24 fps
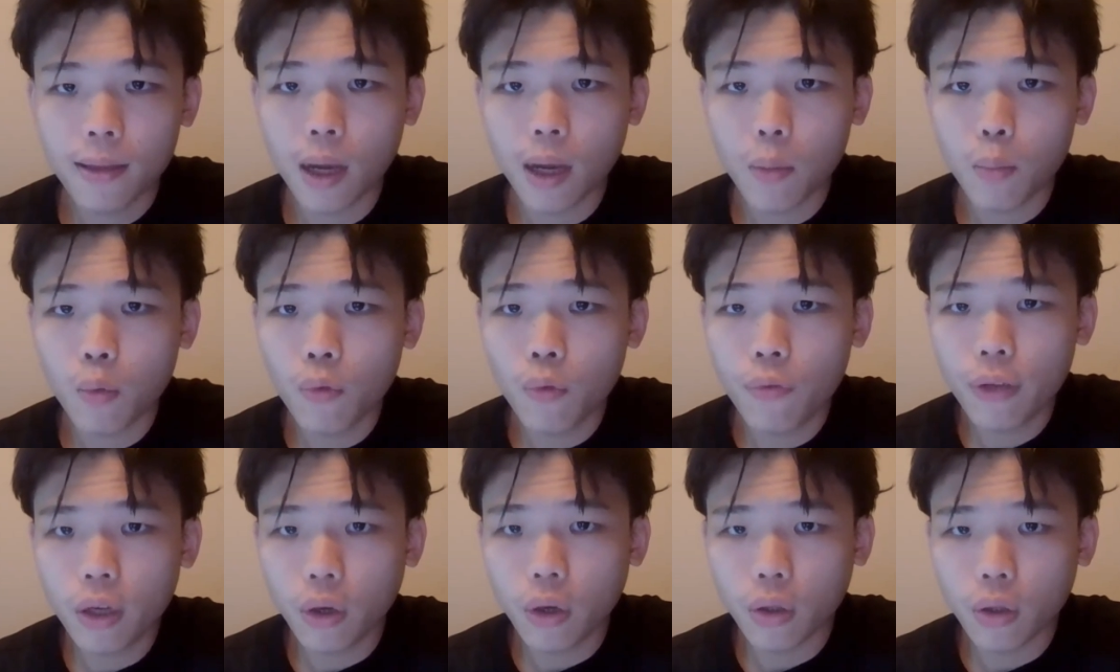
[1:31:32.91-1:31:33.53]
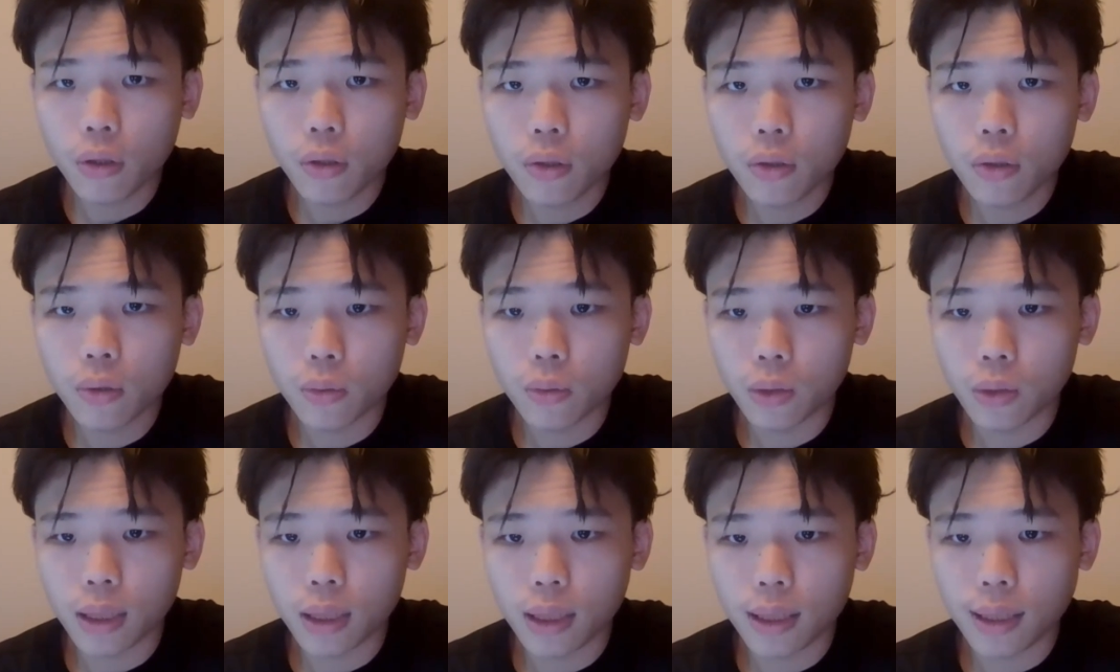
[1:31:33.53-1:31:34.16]
Now moving on
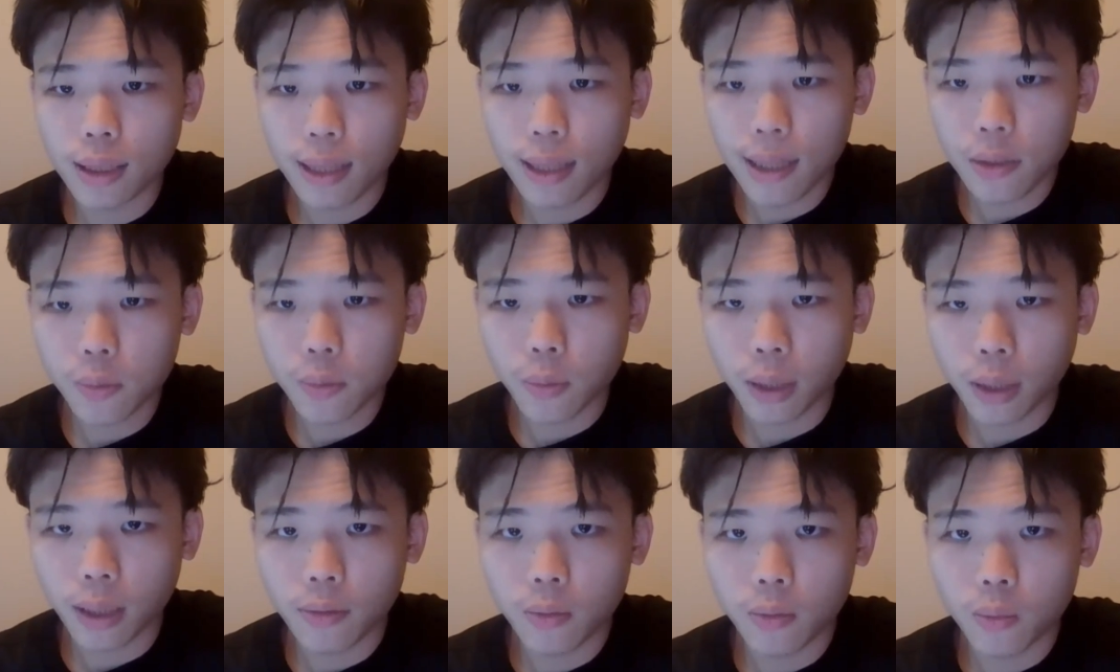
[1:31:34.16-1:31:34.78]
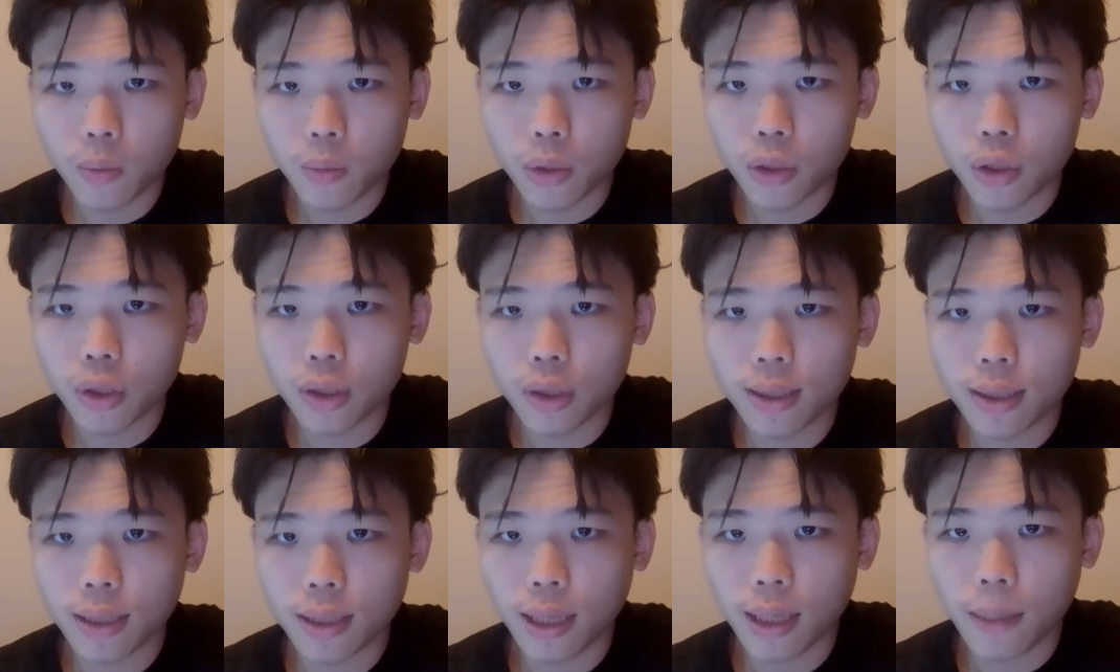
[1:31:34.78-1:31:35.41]
to the last one, which
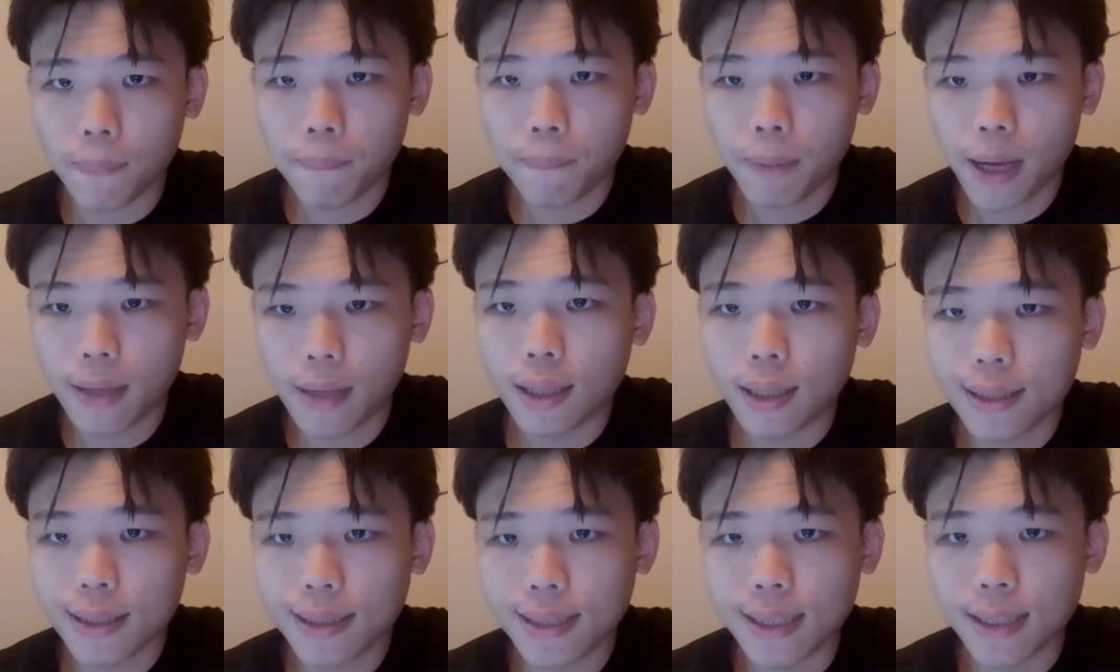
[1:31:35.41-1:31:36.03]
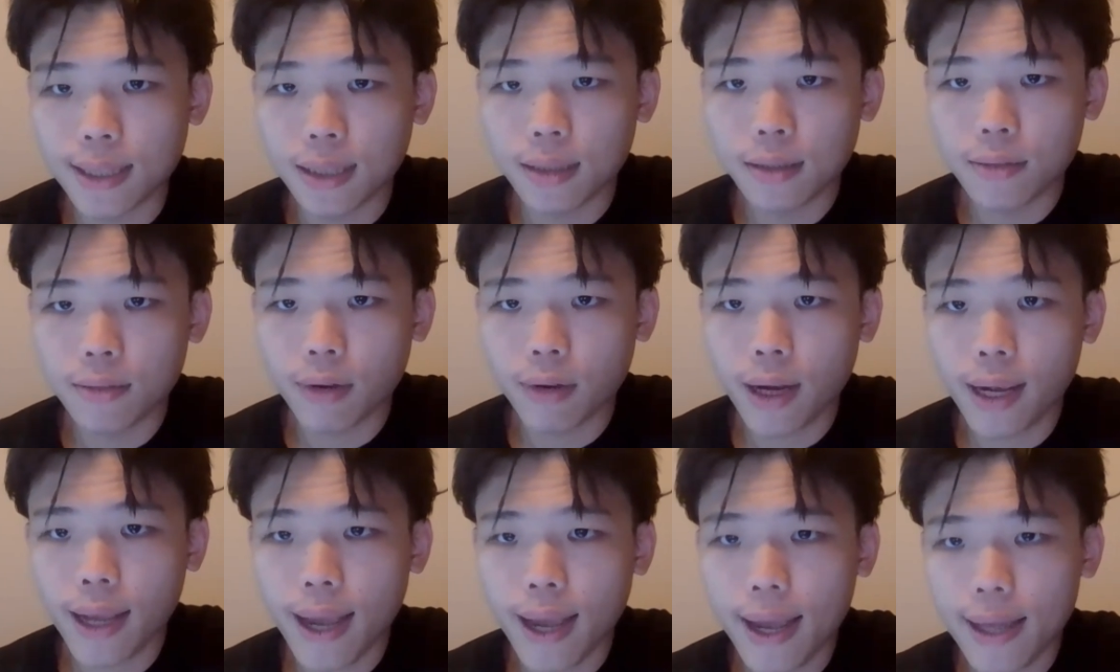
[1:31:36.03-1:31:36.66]
is part C, right?